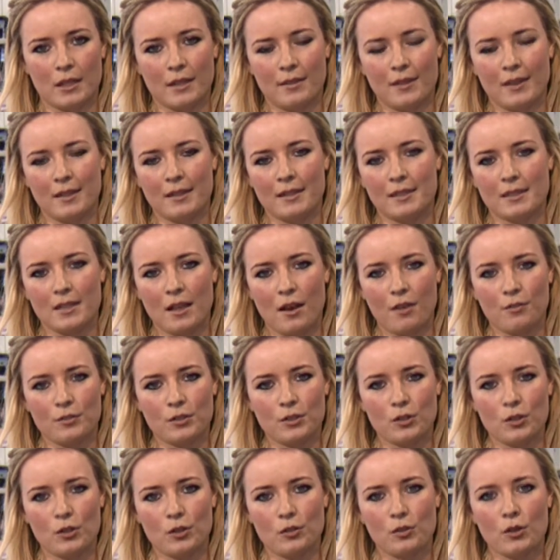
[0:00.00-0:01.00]
And then this
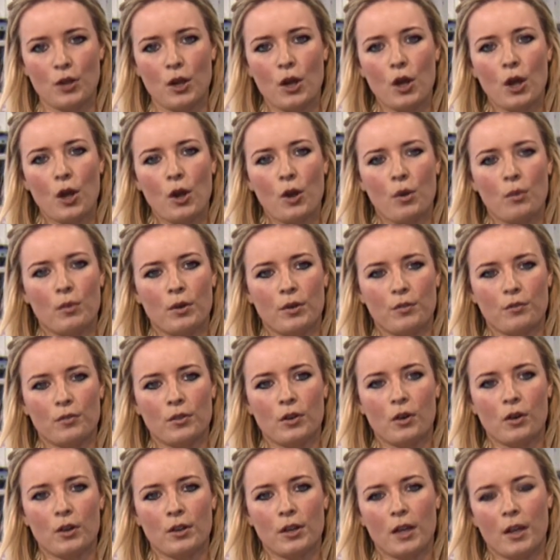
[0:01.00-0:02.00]
afternoon we've
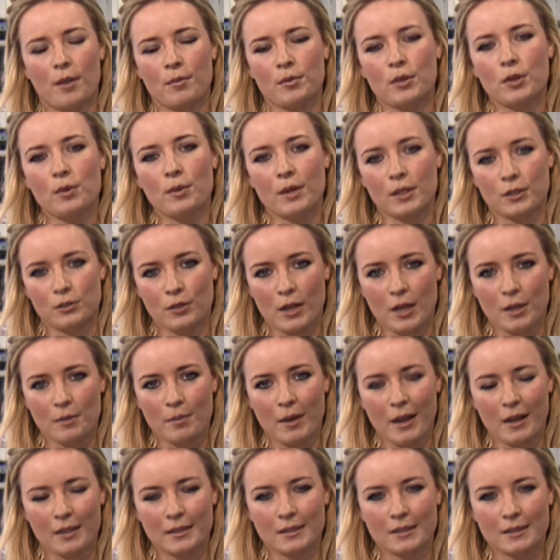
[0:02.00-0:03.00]
got US trade
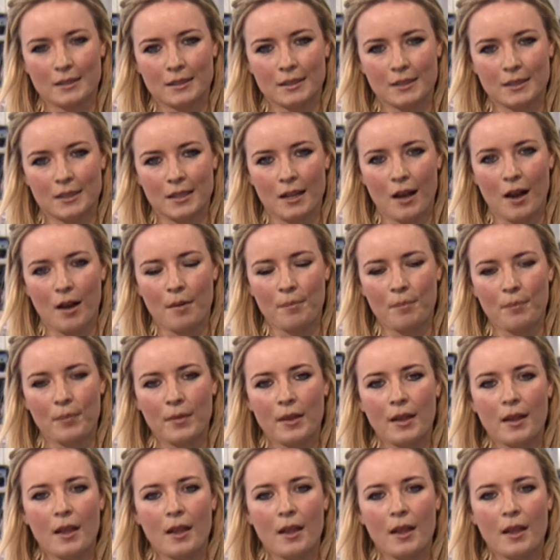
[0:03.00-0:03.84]
balance to come,